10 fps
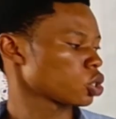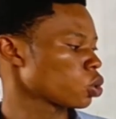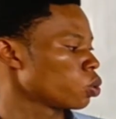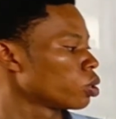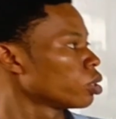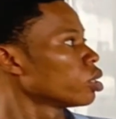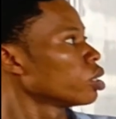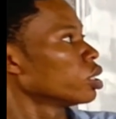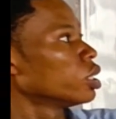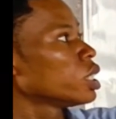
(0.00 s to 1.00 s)
So
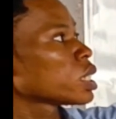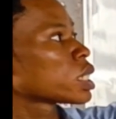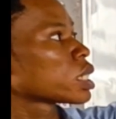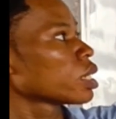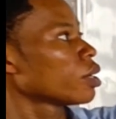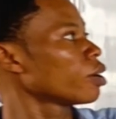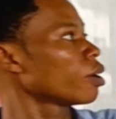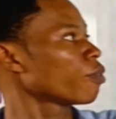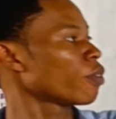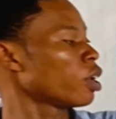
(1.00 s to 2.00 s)
these
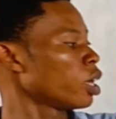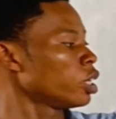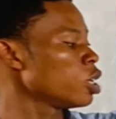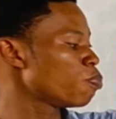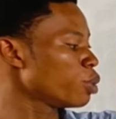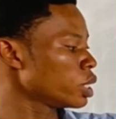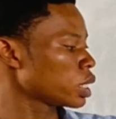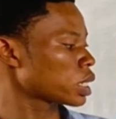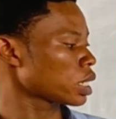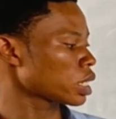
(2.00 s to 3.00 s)
uh,
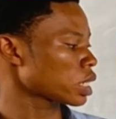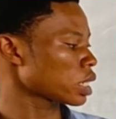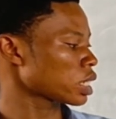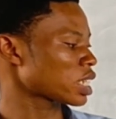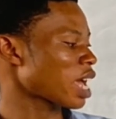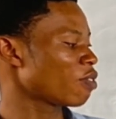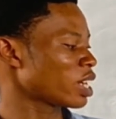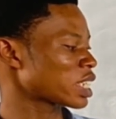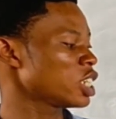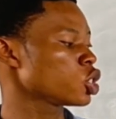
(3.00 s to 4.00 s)
lipids serve
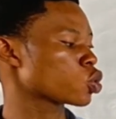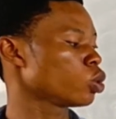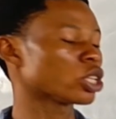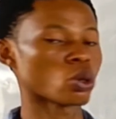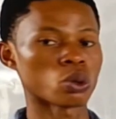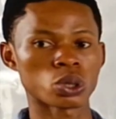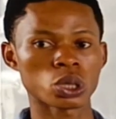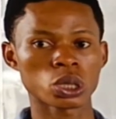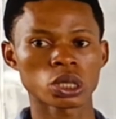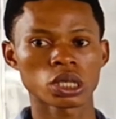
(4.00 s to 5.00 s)
as
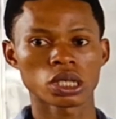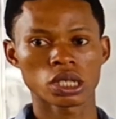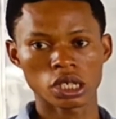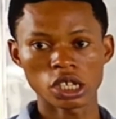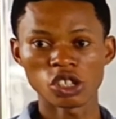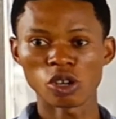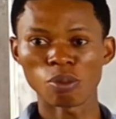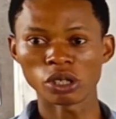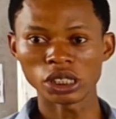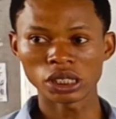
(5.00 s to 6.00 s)
insulators in your
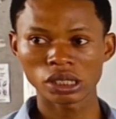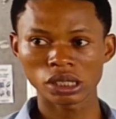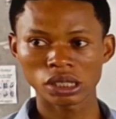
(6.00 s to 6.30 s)
body.